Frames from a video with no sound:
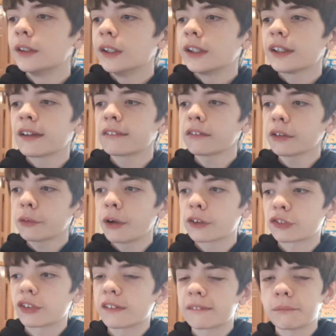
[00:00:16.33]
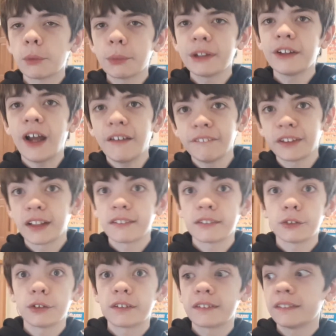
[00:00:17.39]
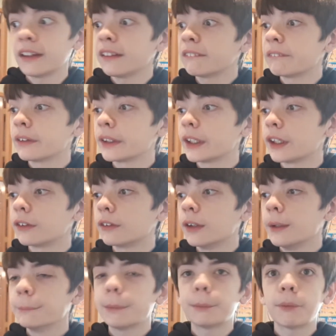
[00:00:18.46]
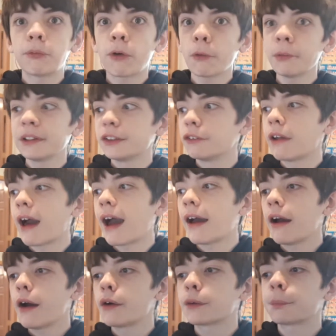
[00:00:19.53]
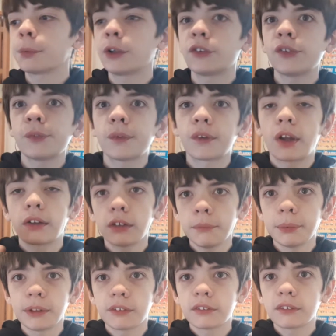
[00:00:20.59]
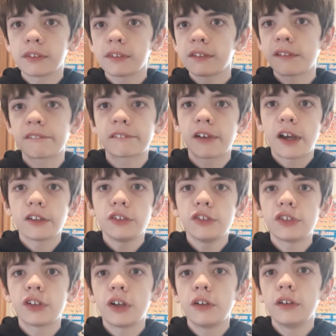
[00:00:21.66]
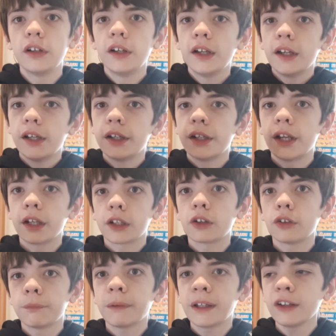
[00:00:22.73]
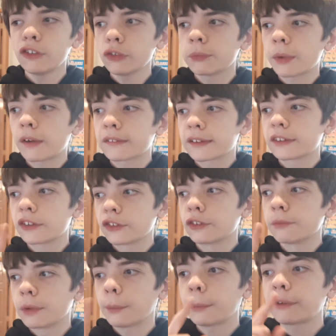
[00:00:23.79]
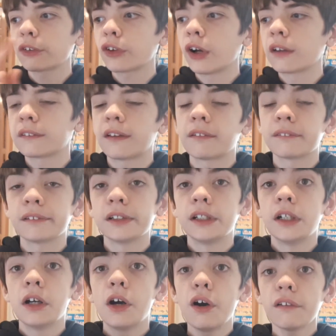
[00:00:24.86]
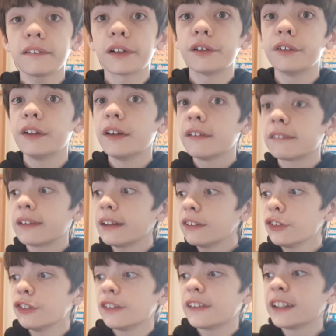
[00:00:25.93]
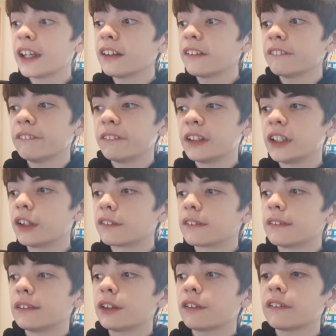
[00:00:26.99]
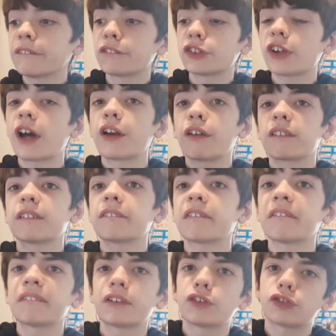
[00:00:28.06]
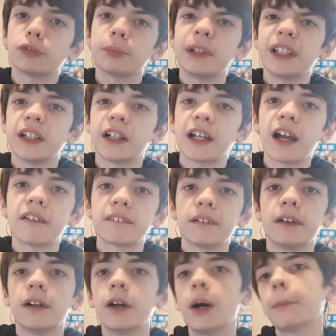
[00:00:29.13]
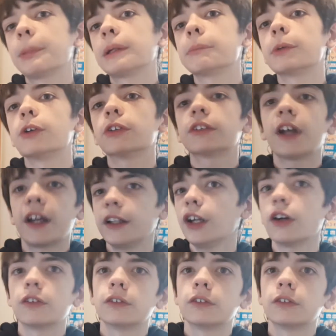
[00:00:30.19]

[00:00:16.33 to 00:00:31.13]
These are the questions we'll be diving into in today's video. But before we do that, I would appreciate if you would like the video, subscribe to the channel, and hit the notification bell to YouTube for future content. Also, stay tuned to the end of the video to hear some shoutouts of some social media accounts of people that I know.